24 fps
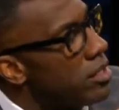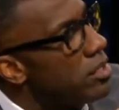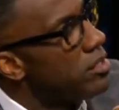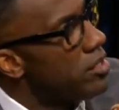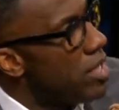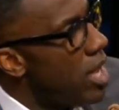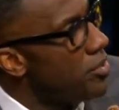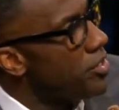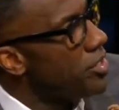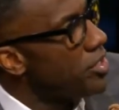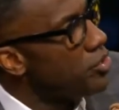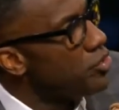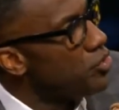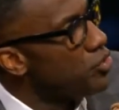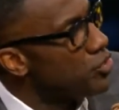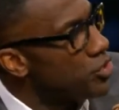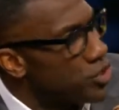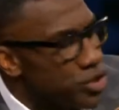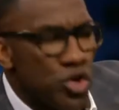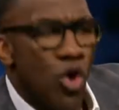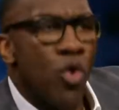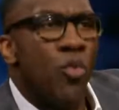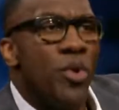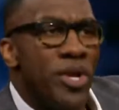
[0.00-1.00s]
Y'all need to do
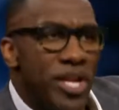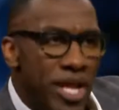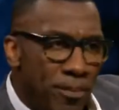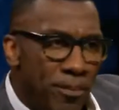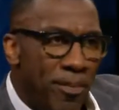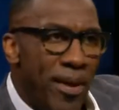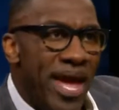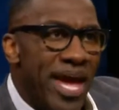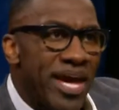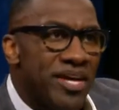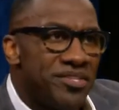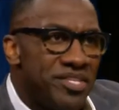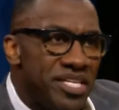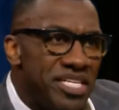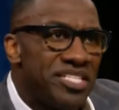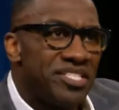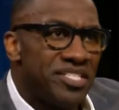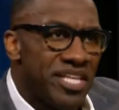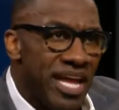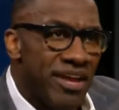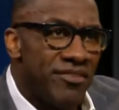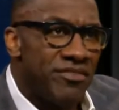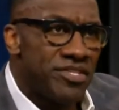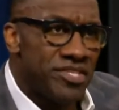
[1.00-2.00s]
this. Or when they pass these
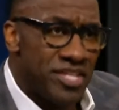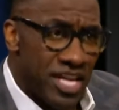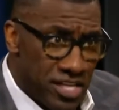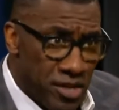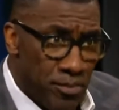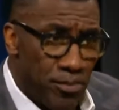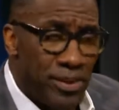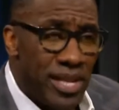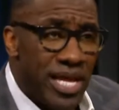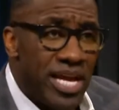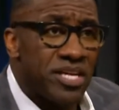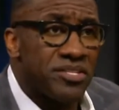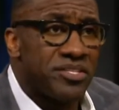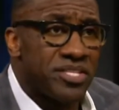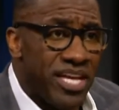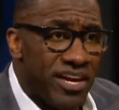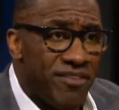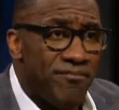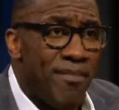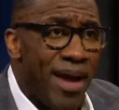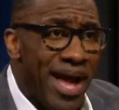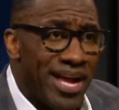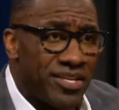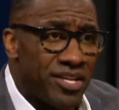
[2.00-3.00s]
savings that the players
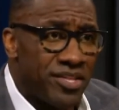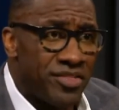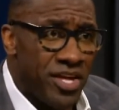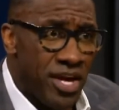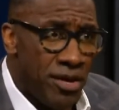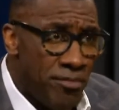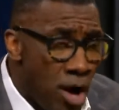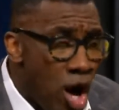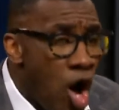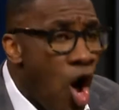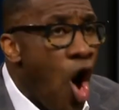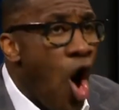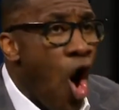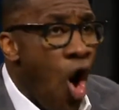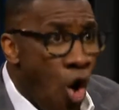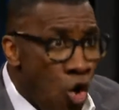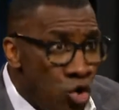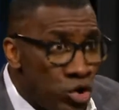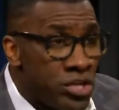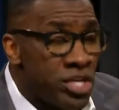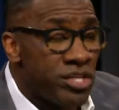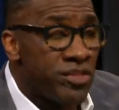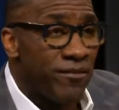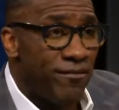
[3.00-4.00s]
give back to them
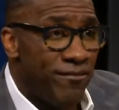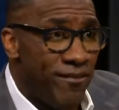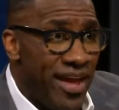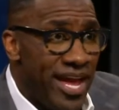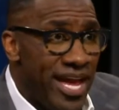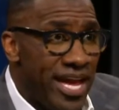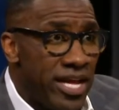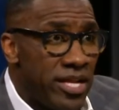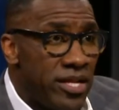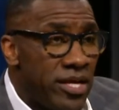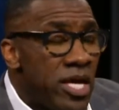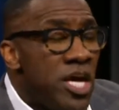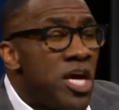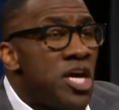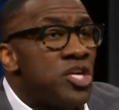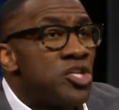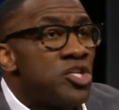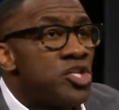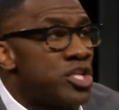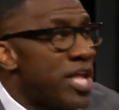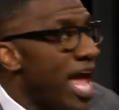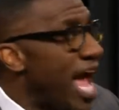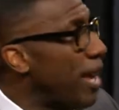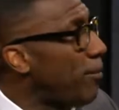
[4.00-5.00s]
on to the fan,
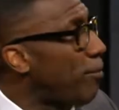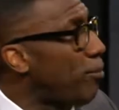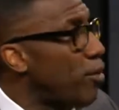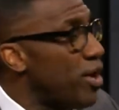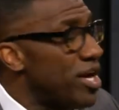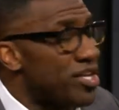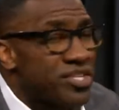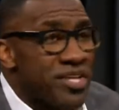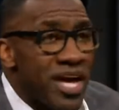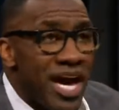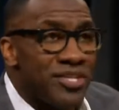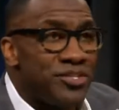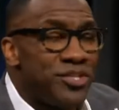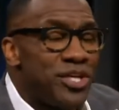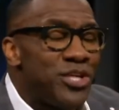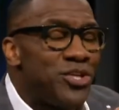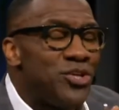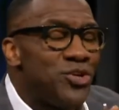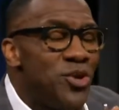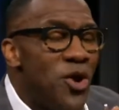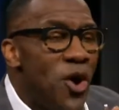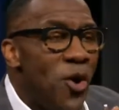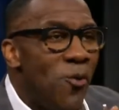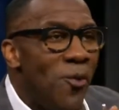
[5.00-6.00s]
Dak Prescott says,
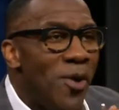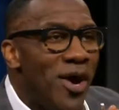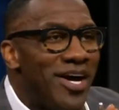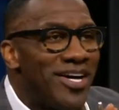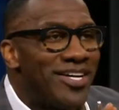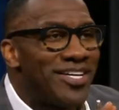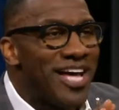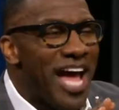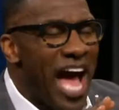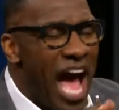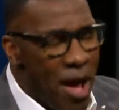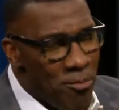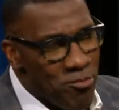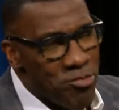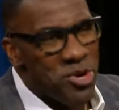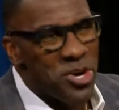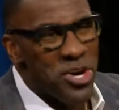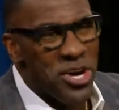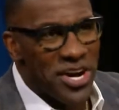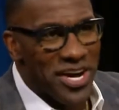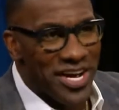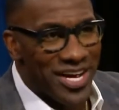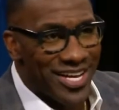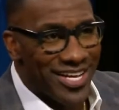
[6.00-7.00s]
you know what? I'm
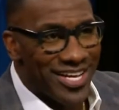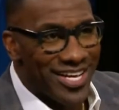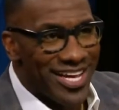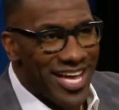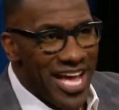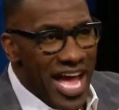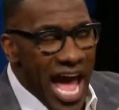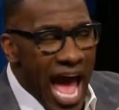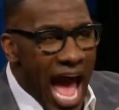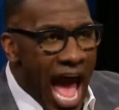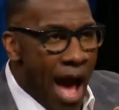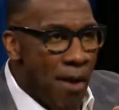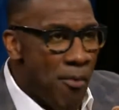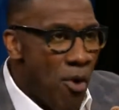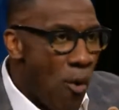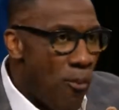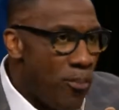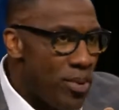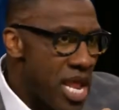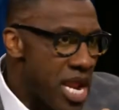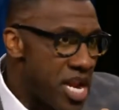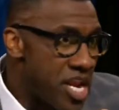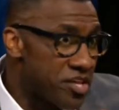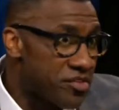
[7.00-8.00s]
good. I'm going to
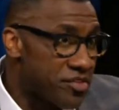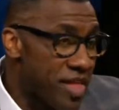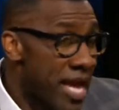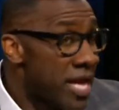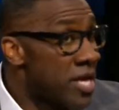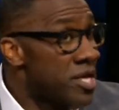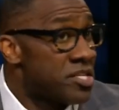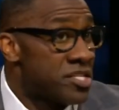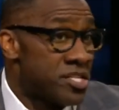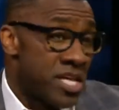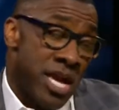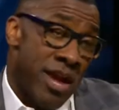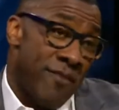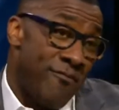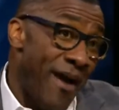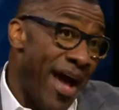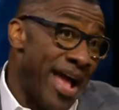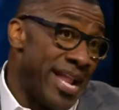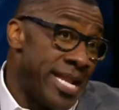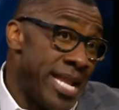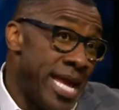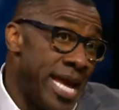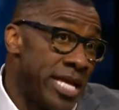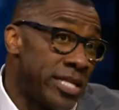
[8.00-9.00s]
play this thing. If
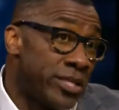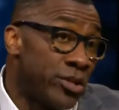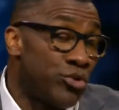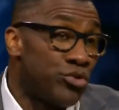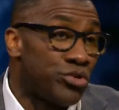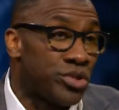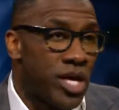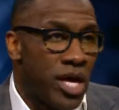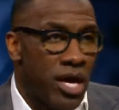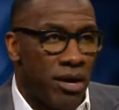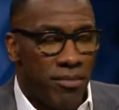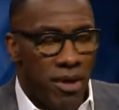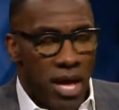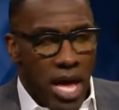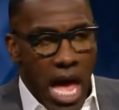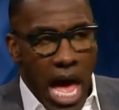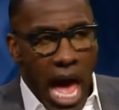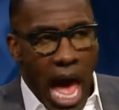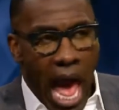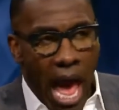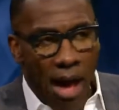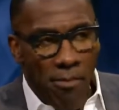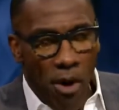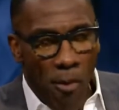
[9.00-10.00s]
I need to, Skip,
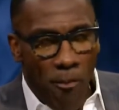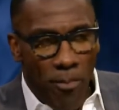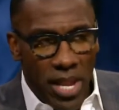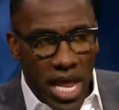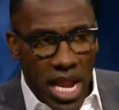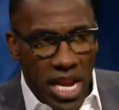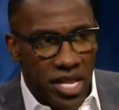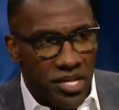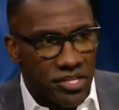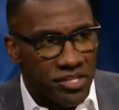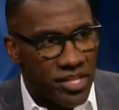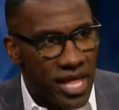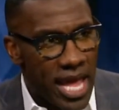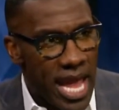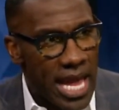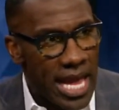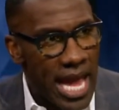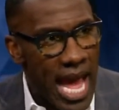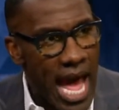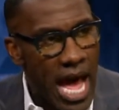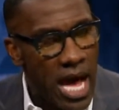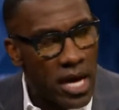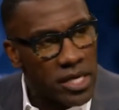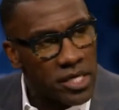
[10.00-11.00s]
I'm going to play this thing
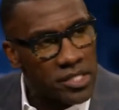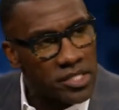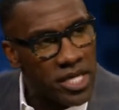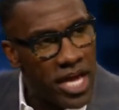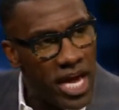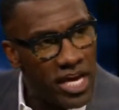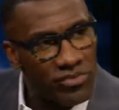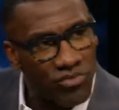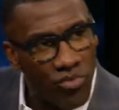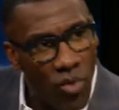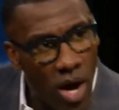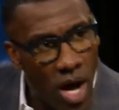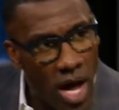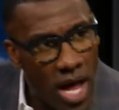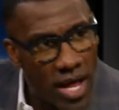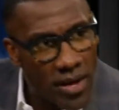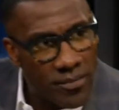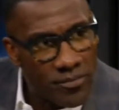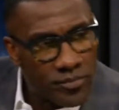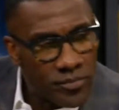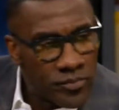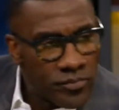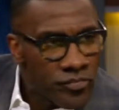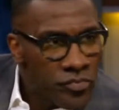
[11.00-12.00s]
out because guess what?
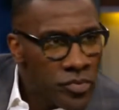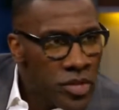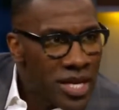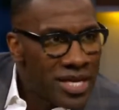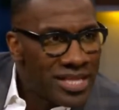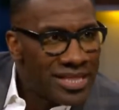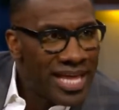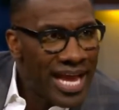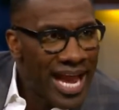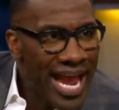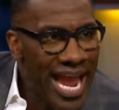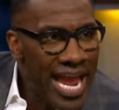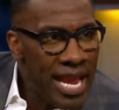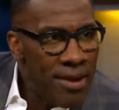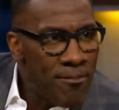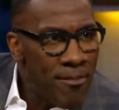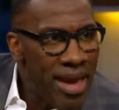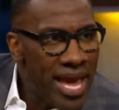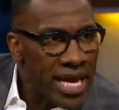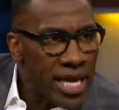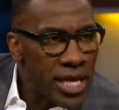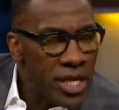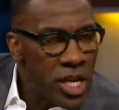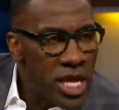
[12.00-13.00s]
They ain't
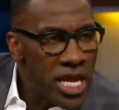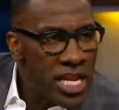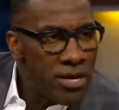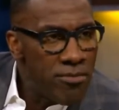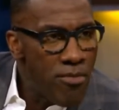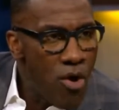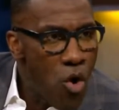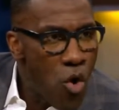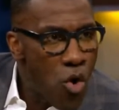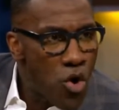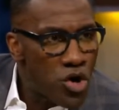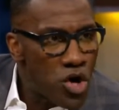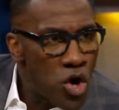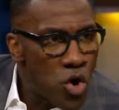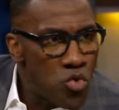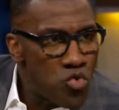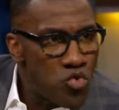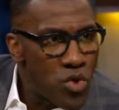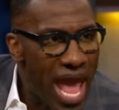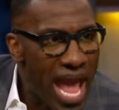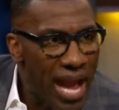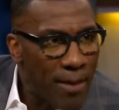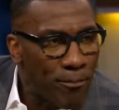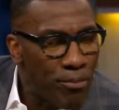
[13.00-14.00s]
making any more
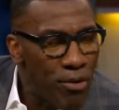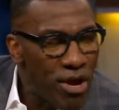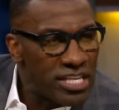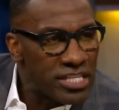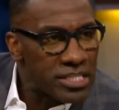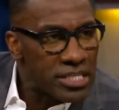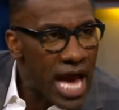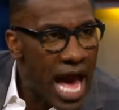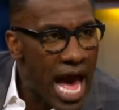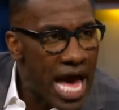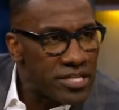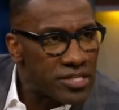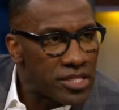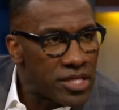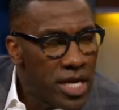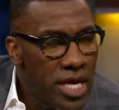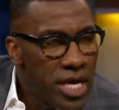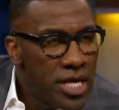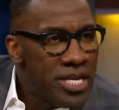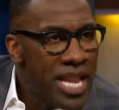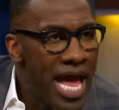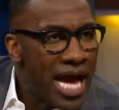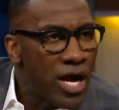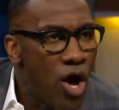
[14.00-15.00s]
of Dak Prescott's.
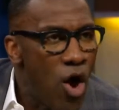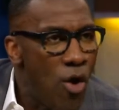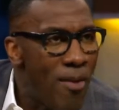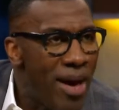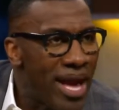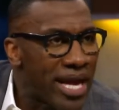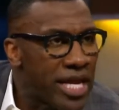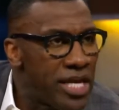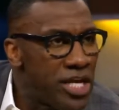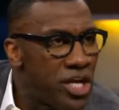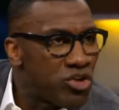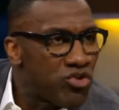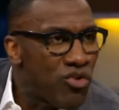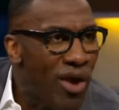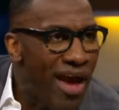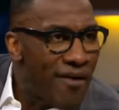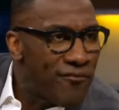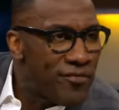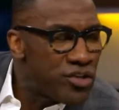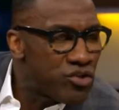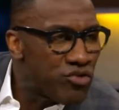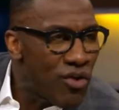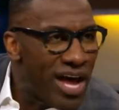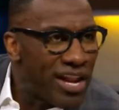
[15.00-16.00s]
Now go back in the
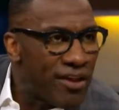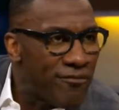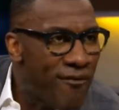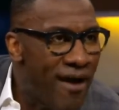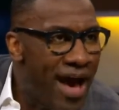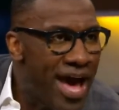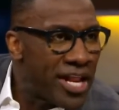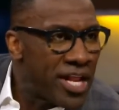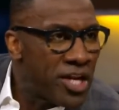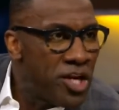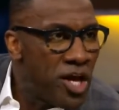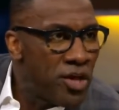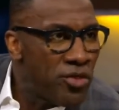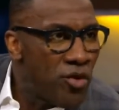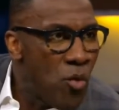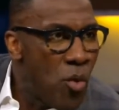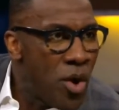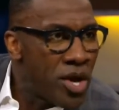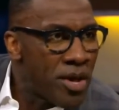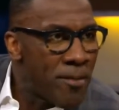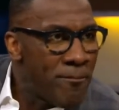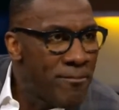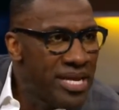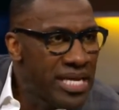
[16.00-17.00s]
draft and try to find another
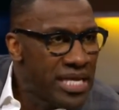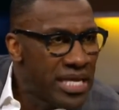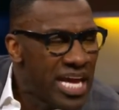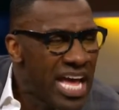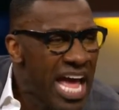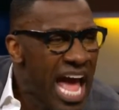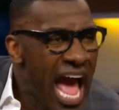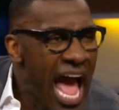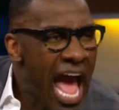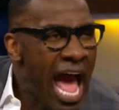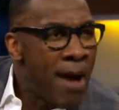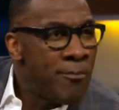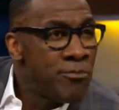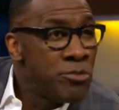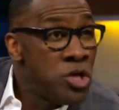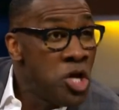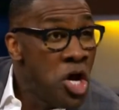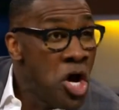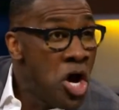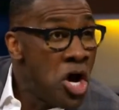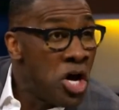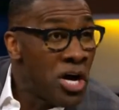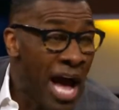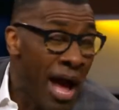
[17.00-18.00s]
one of me. I'm
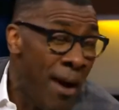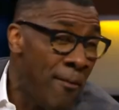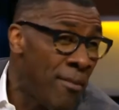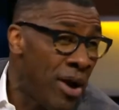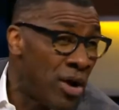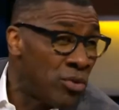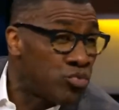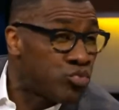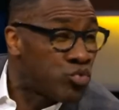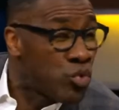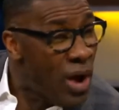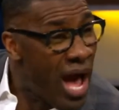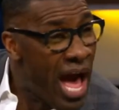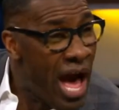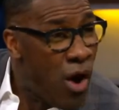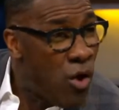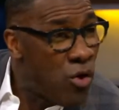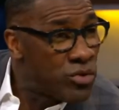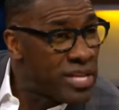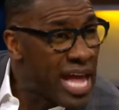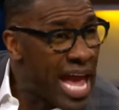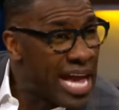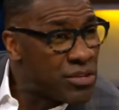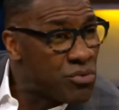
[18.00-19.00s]
young. How
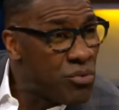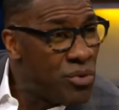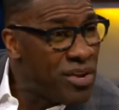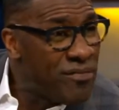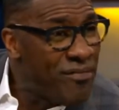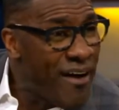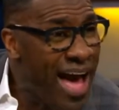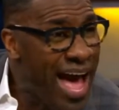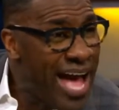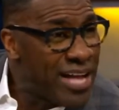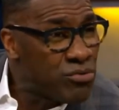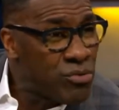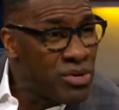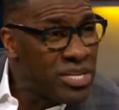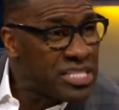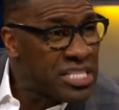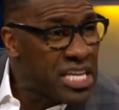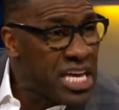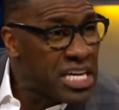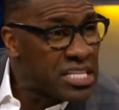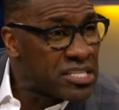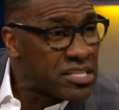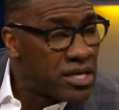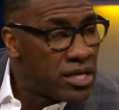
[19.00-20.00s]
old is Dak? 25,
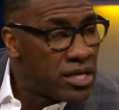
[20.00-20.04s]
26?